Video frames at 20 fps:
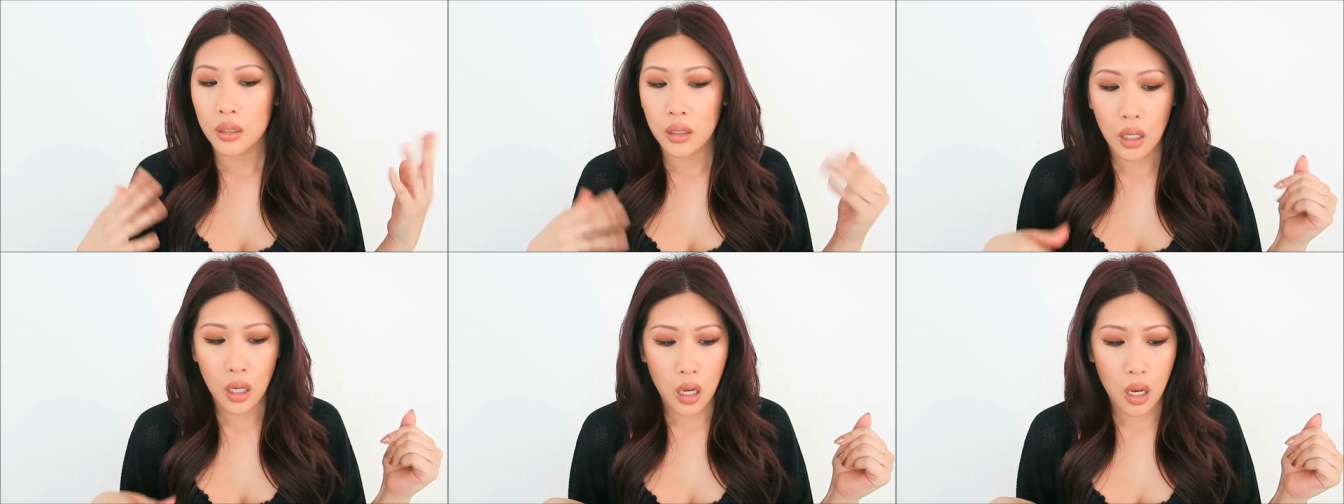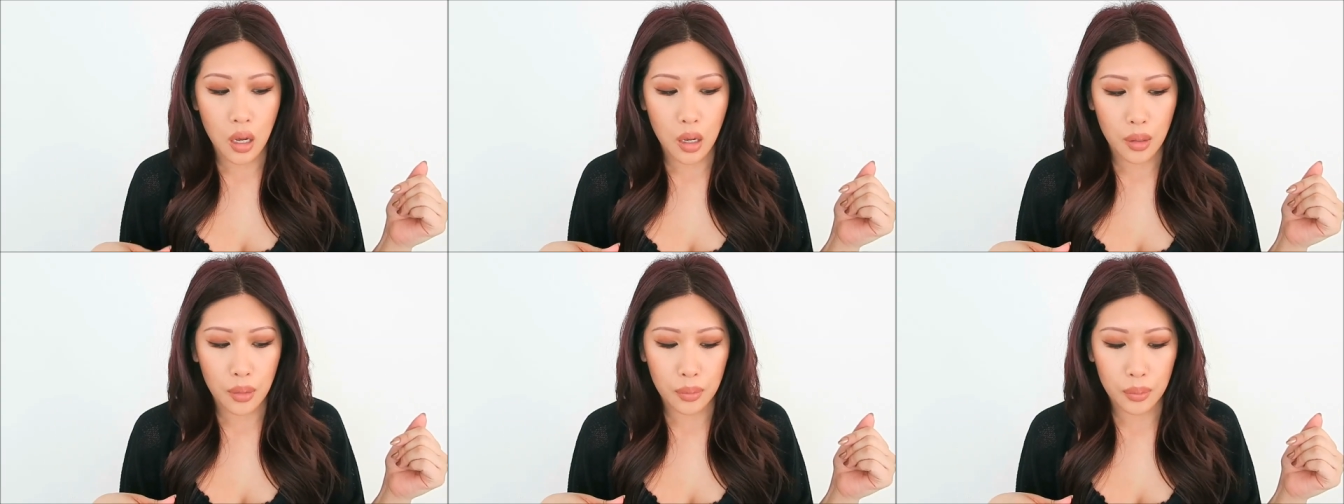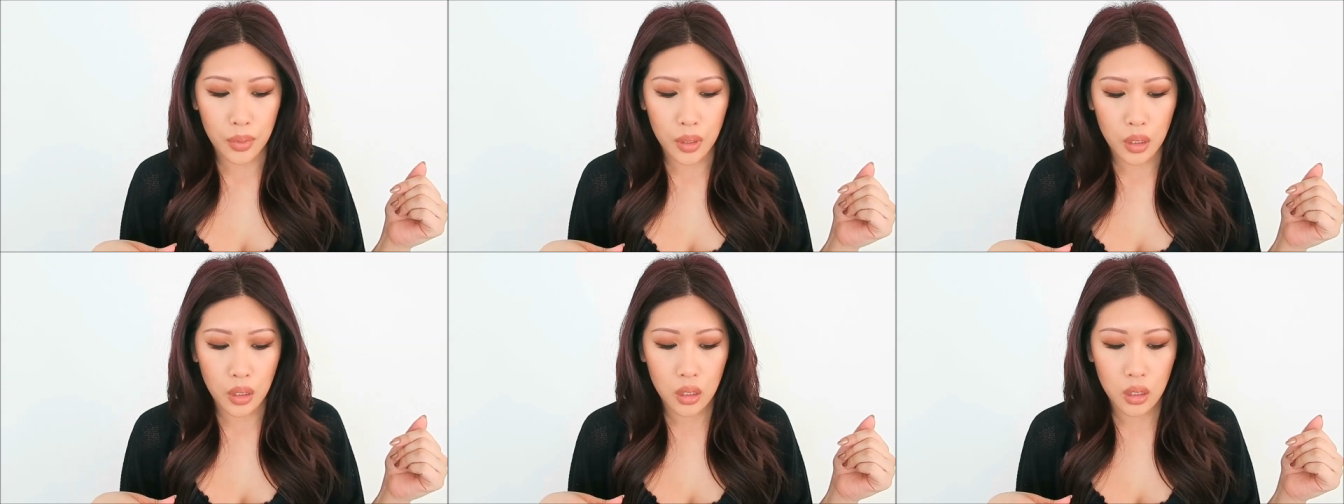
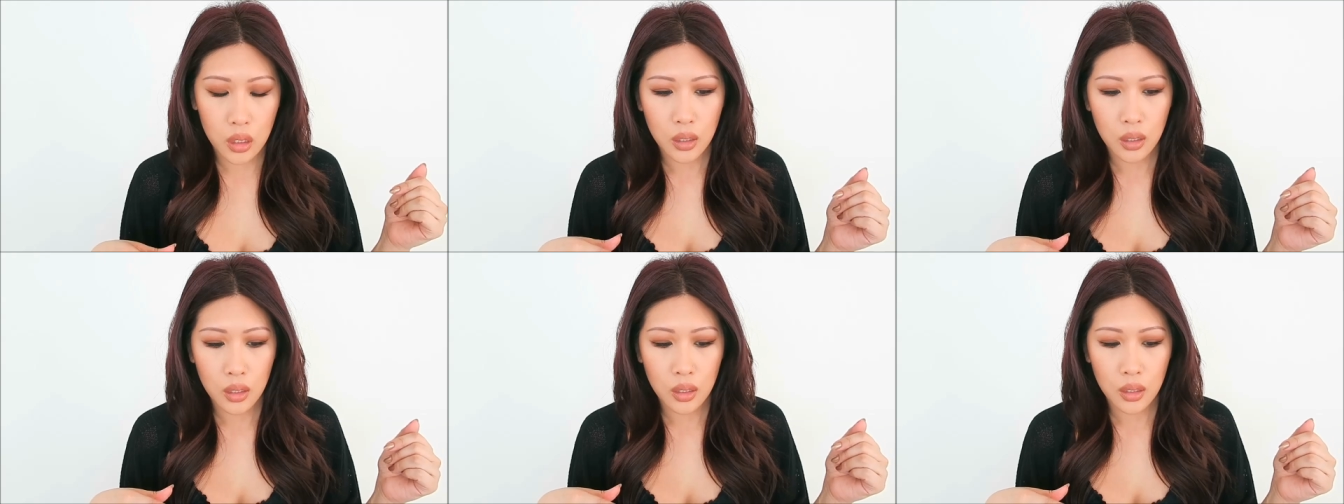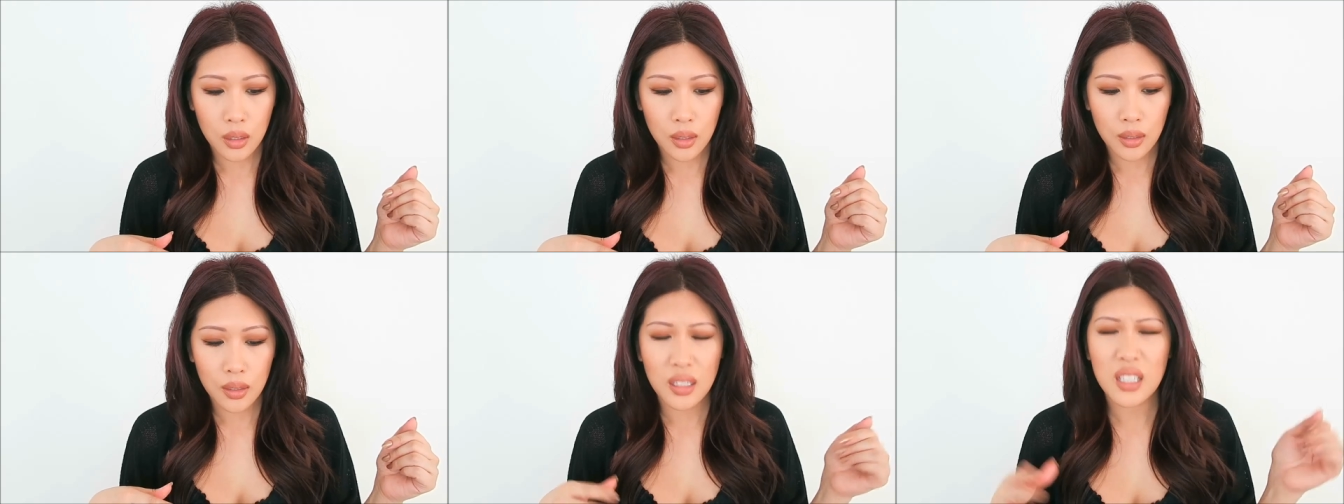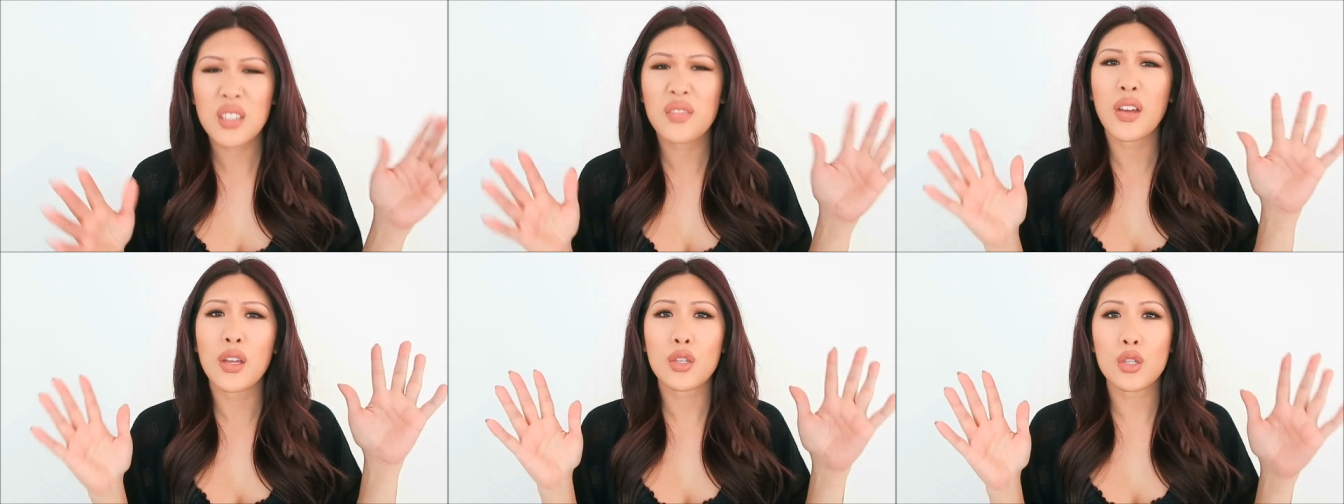um,
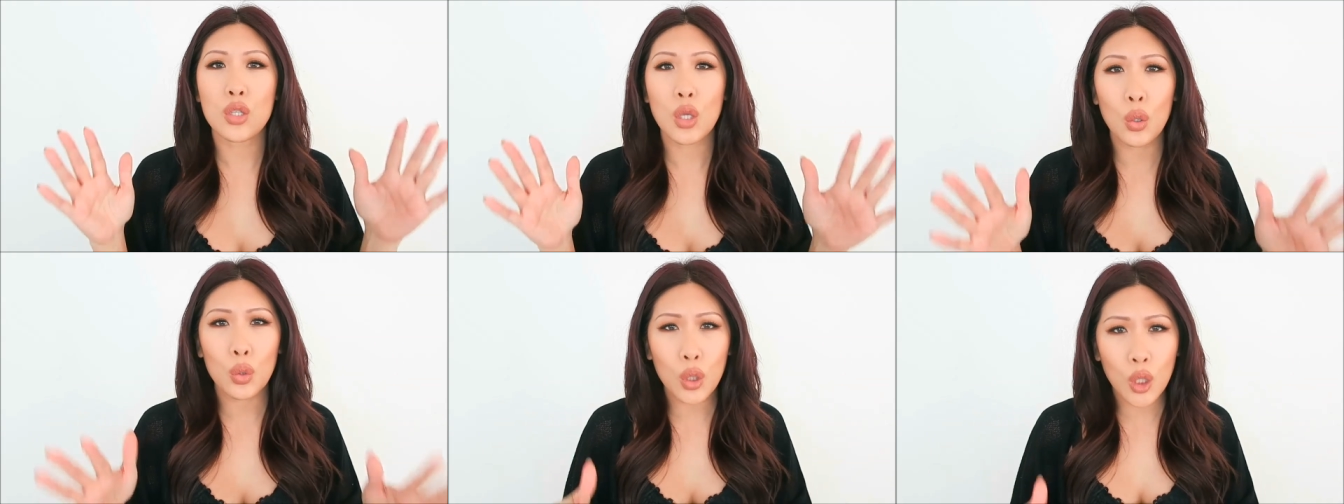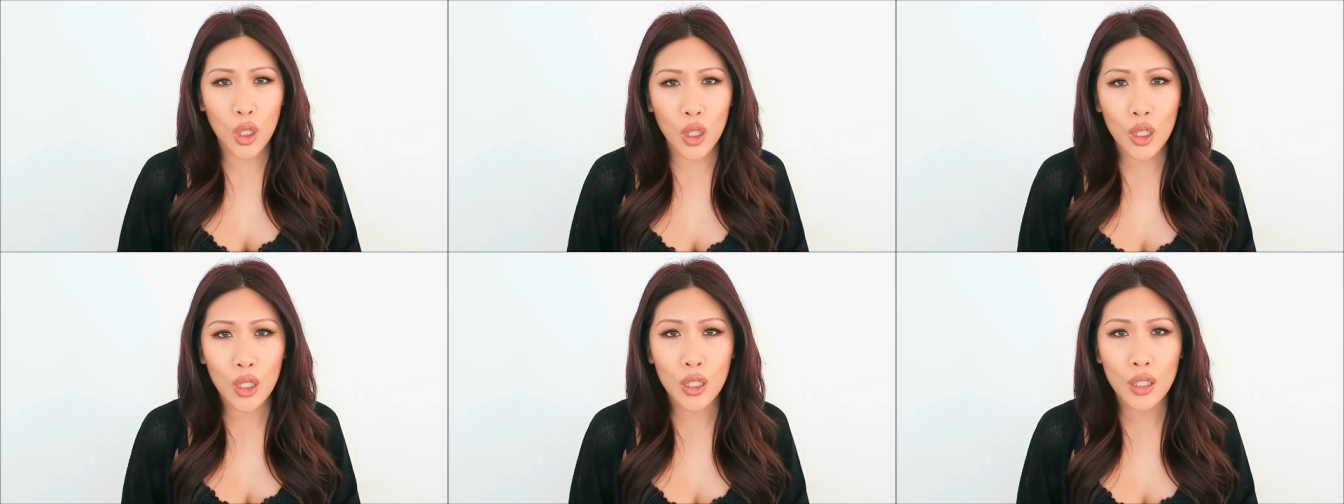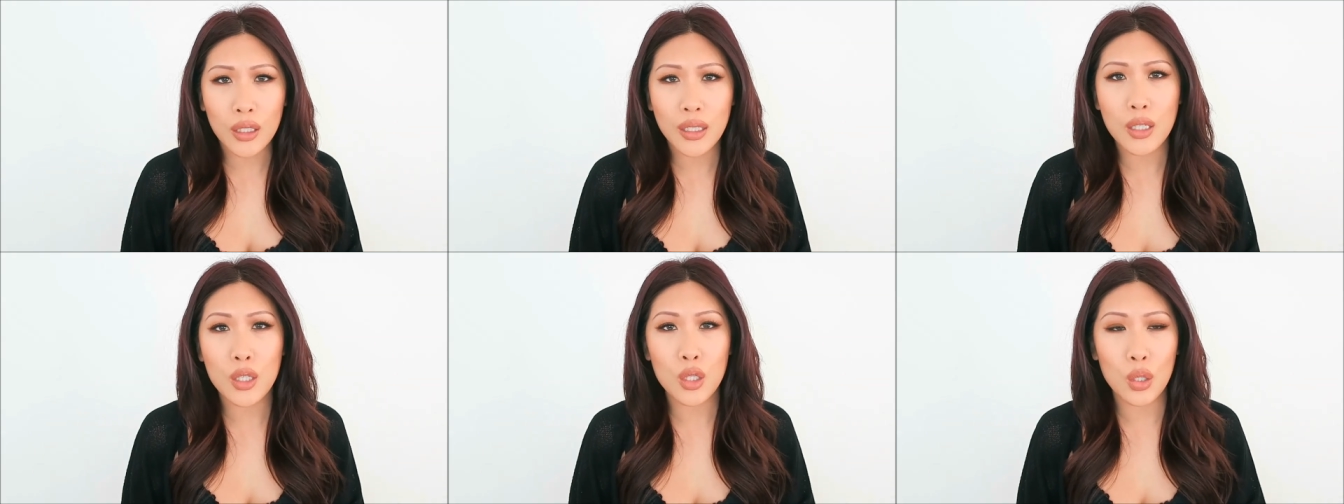this felt so
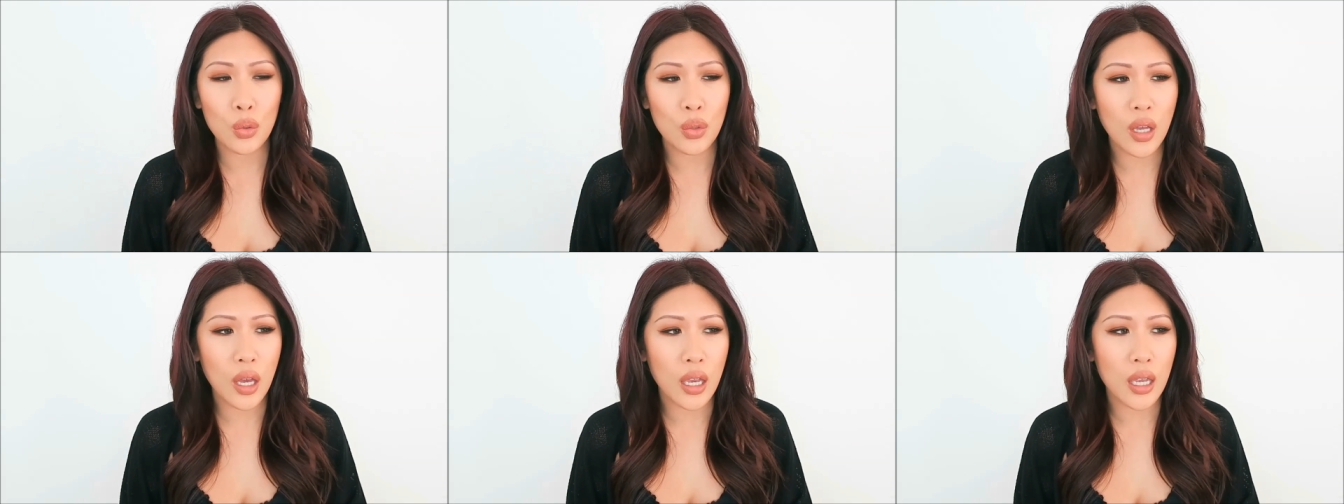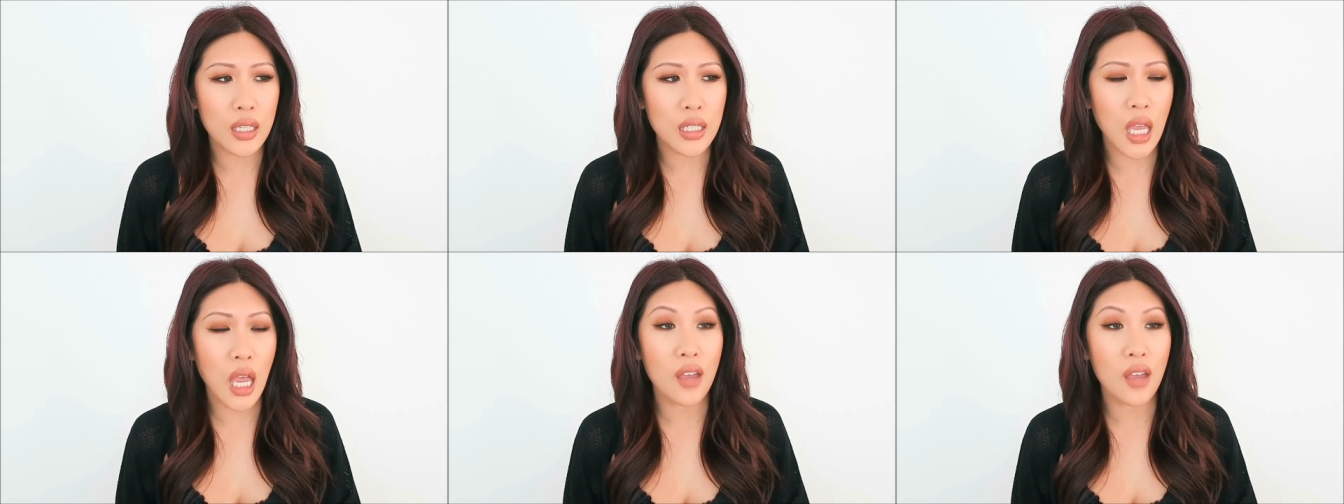good and so nice.